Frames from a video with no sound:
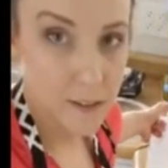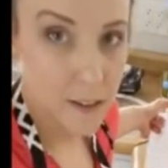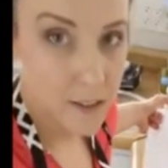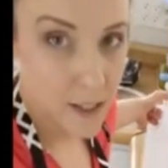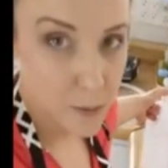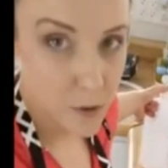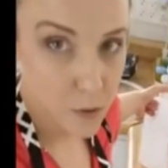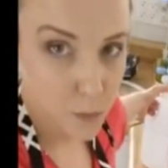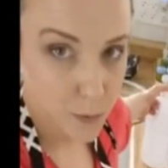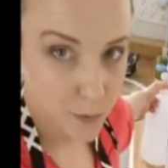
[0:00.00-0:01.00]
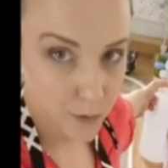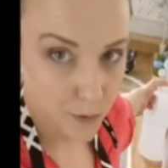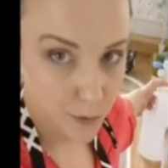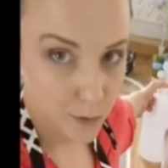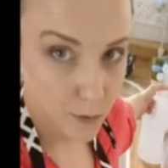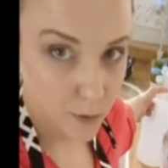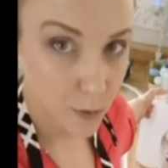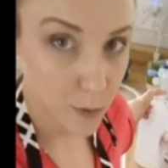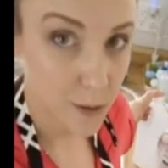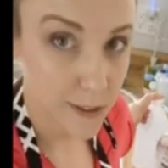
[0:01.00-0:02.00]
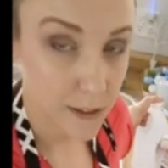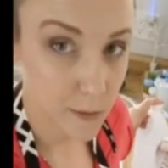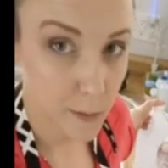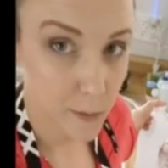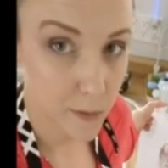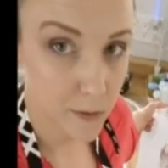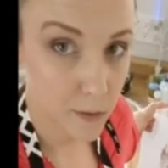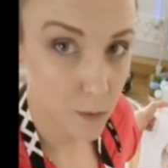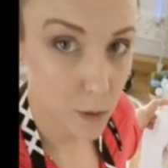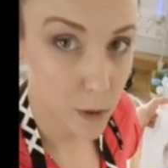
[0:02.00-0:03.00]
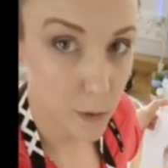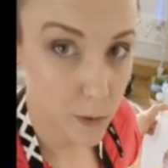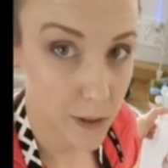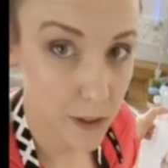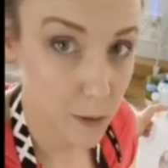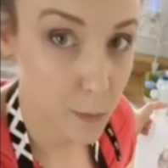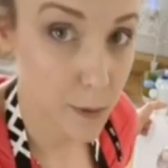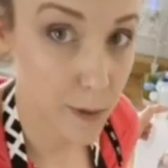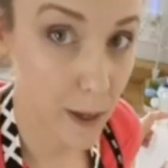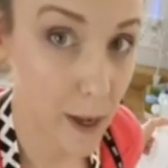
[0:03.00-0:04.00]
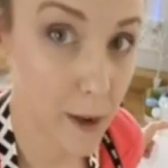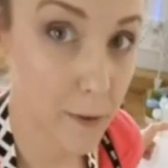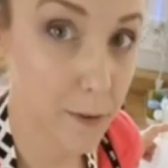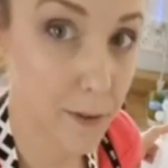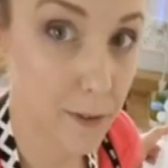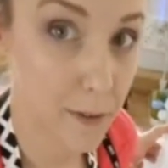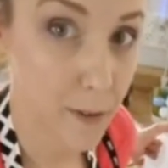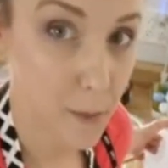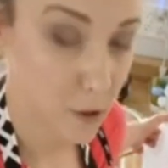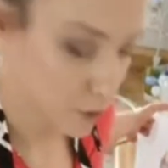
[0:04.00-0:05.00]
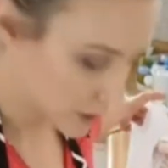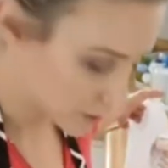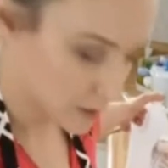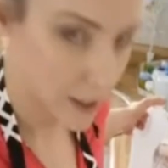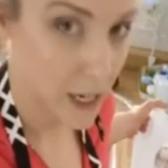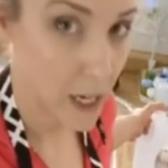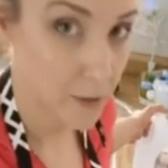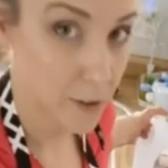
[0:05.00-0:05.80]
a tablespoon is 3 teaspoons, we do 1.5 teaspoons to measure out half a